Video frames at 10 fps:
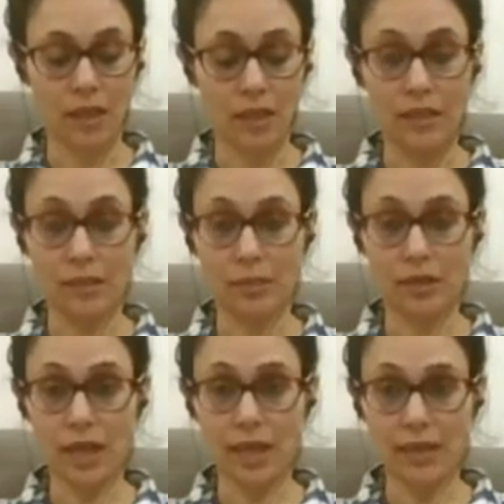Number
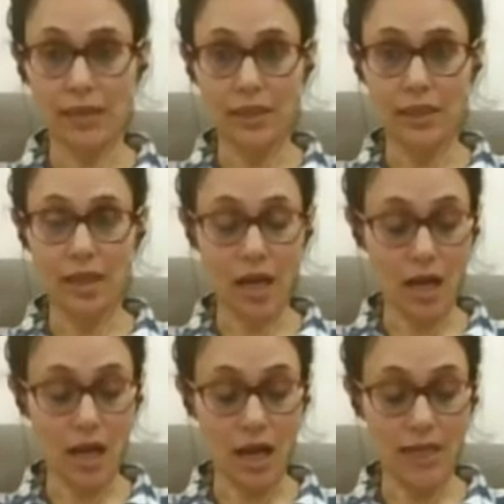nine,
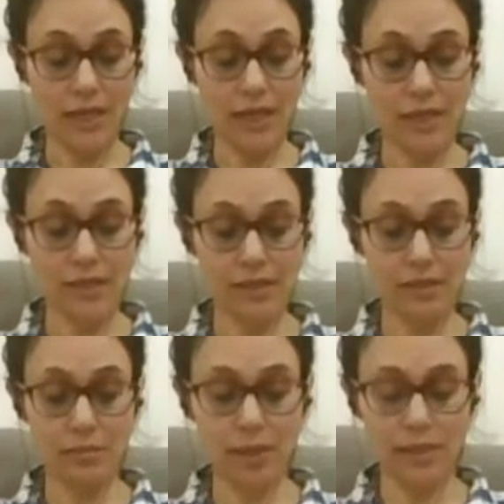I
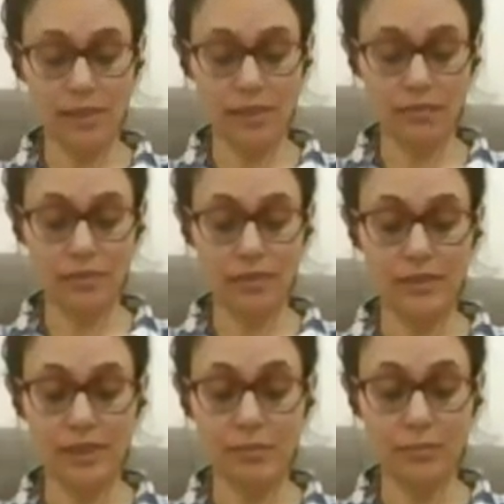consider myself a
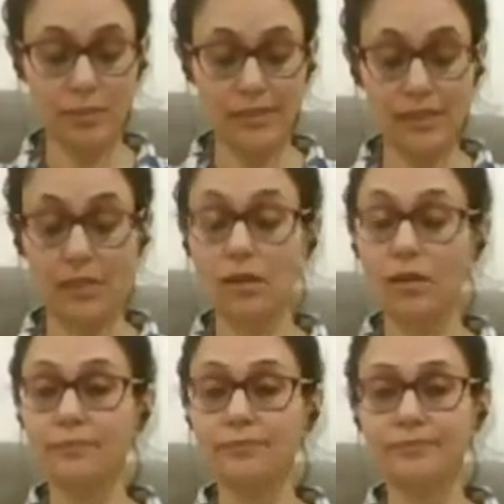terrible sinner.
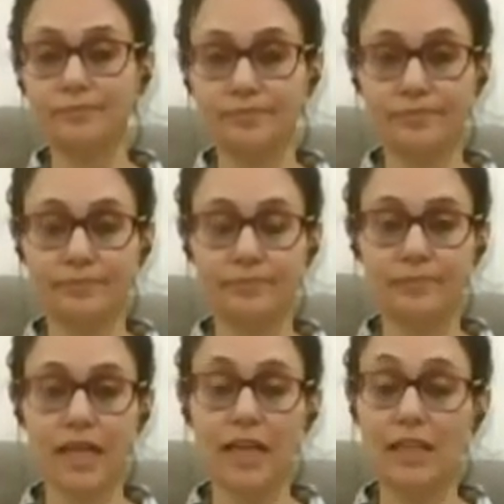
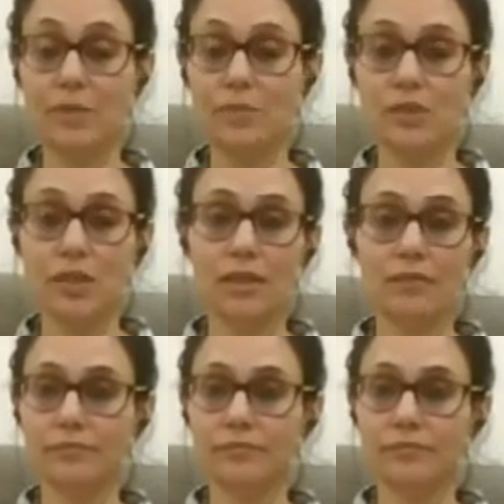I keep sinning.